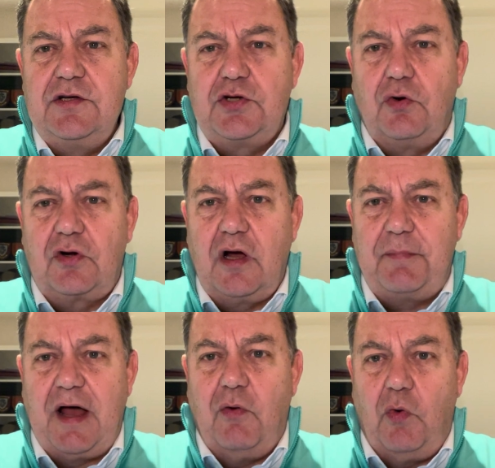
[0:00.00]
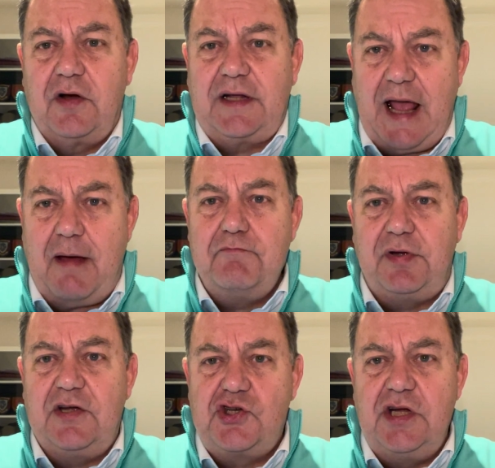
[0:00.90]
talk about what can
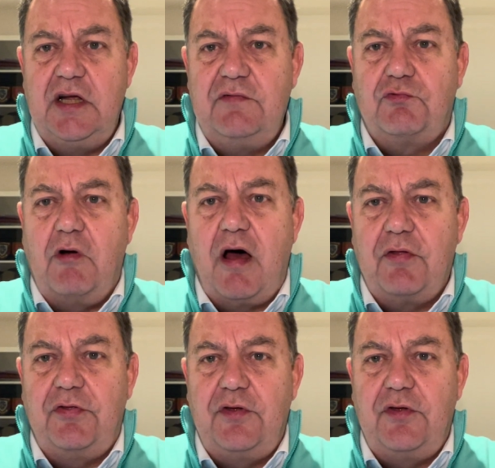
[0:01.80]
be achieved rather